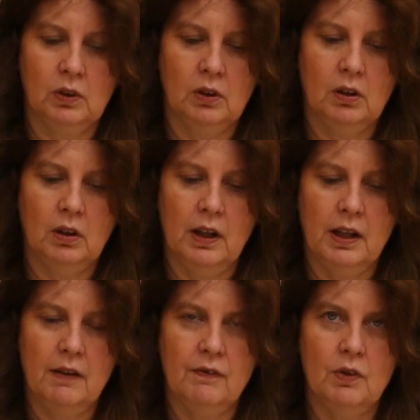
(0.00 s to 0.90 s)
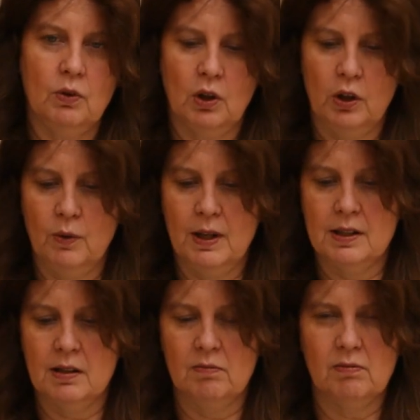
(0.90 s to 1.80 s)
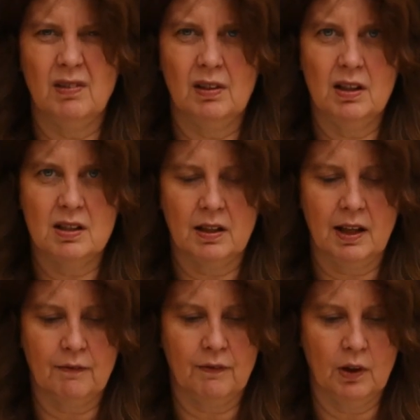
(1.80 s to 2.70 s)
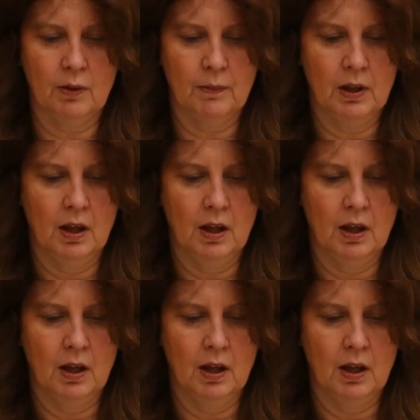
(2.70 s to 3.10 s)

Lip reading: Alright, if your glue isn't that firm.